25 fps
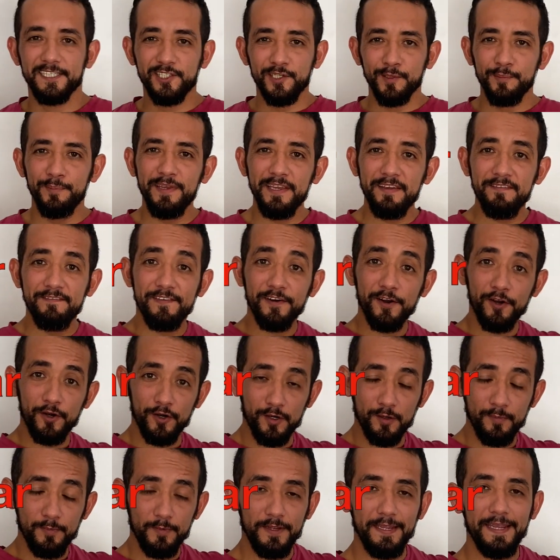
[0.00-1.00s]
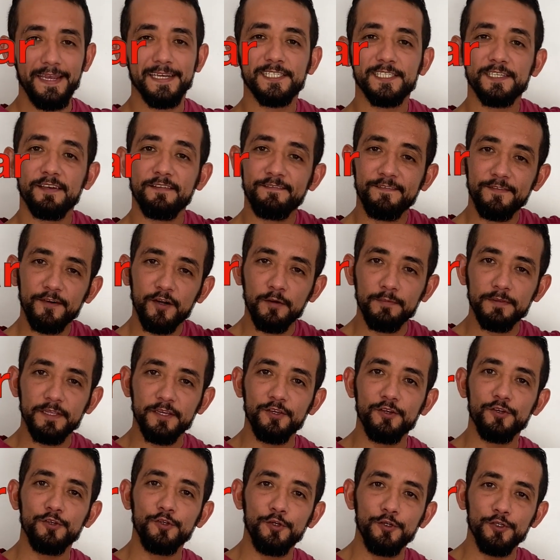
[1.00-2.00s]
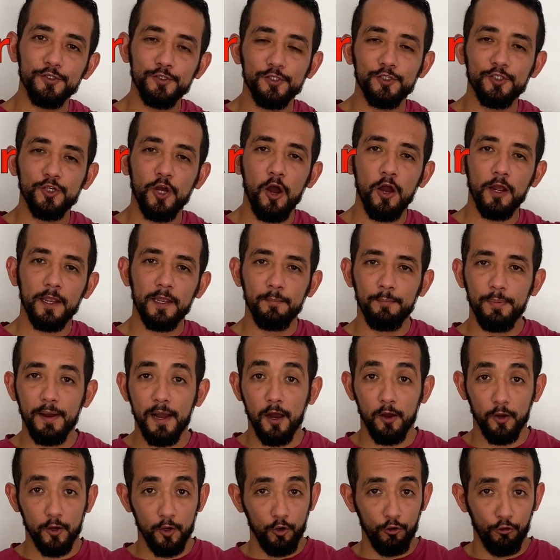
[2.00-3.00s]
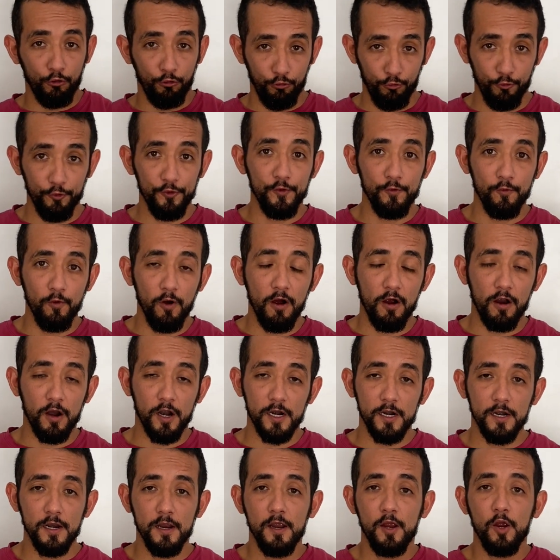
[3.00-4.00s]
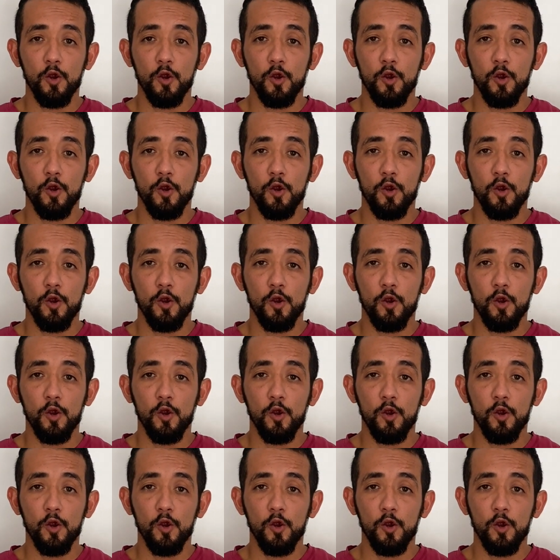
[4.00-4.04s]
to be verb, it's a verb that you use to talk about who you are,